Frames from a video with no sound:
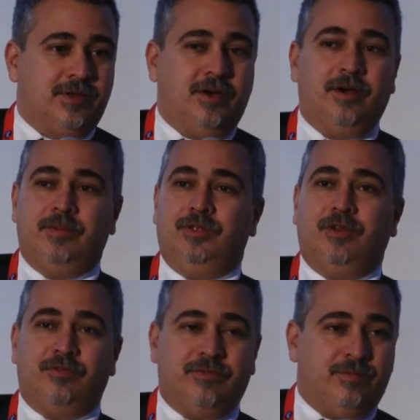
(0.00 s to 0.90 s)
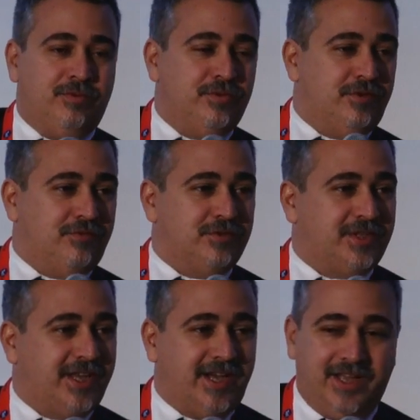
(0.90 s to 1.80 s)
come and you have a beautiful
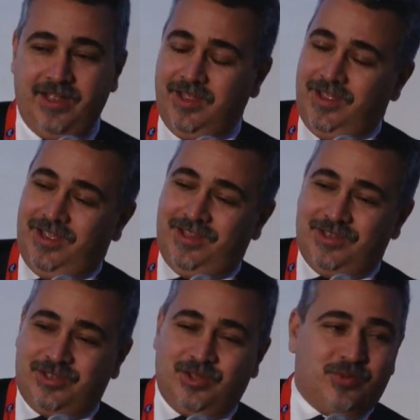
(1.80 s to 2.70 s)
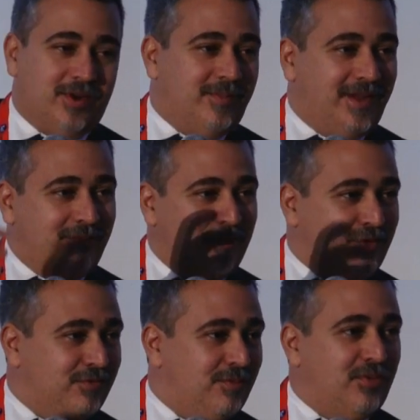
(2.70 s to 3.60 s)
sky, and it's not where my
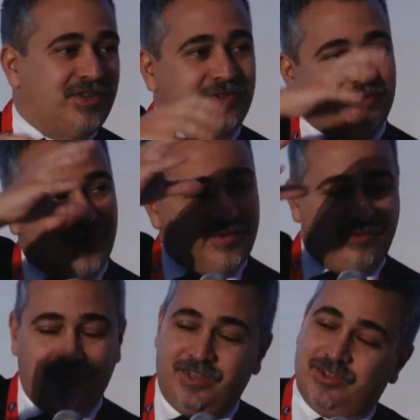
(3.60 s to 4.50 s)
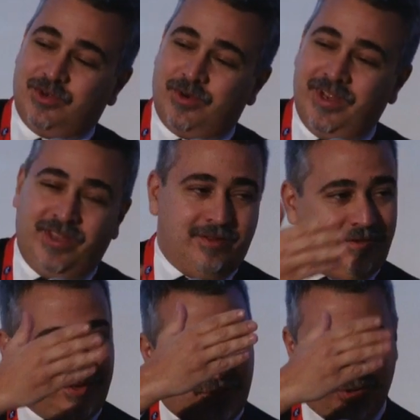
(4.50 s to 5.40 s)
beautiful Brussels, where everything is gray. You know,
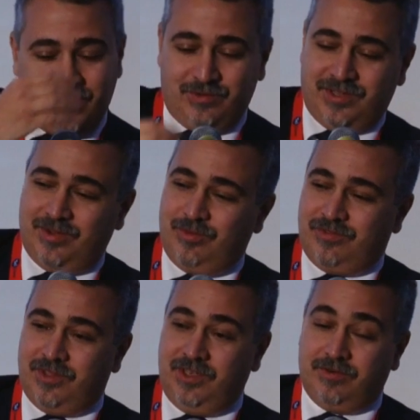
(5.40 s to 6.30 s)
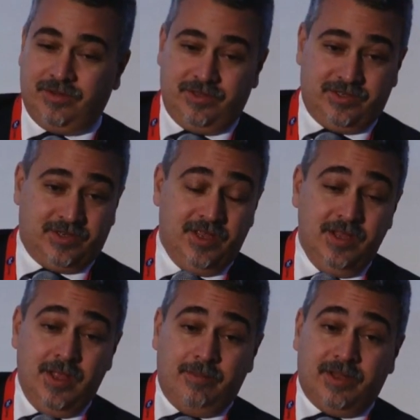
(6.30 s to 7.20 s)
I joke every time with Adir on this.
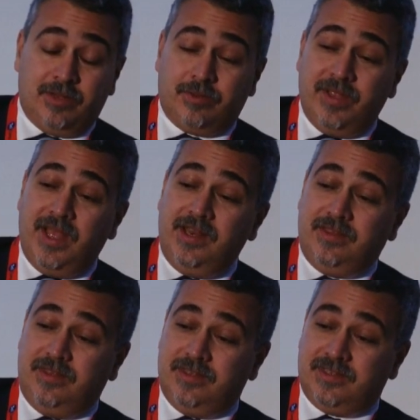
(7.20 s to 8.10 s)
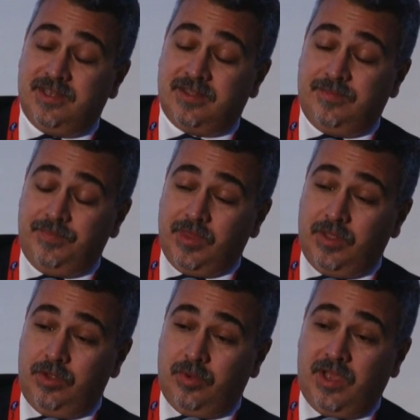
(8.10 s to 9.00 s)
But the reality is that
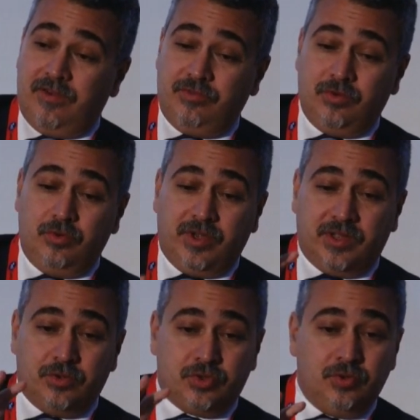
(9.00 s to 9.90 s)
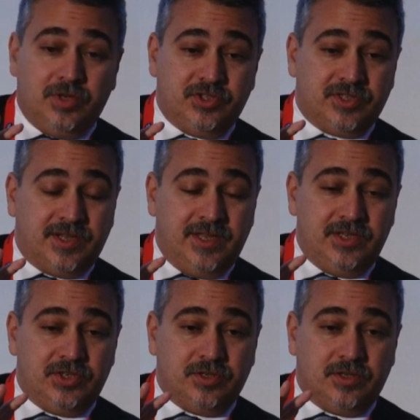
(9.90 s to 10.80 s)
you have to look at those new
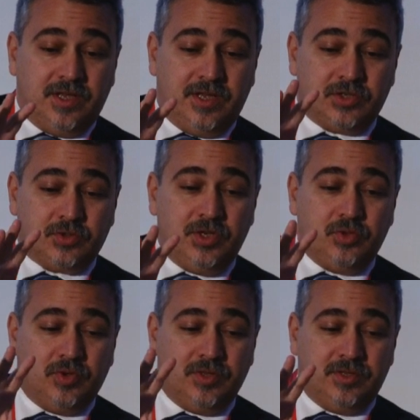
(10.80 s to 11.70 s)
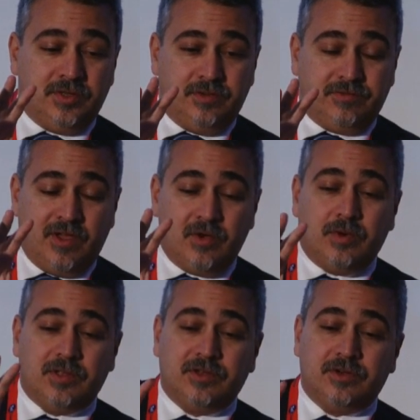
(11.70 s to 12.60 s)
legislation and try to identify
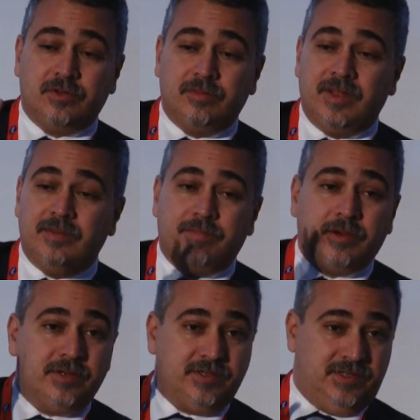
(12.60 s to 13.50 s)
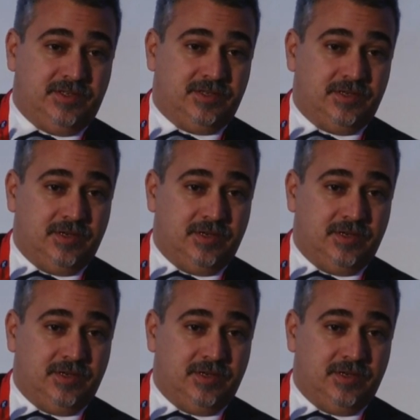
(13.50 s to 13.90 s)
what are the main policies.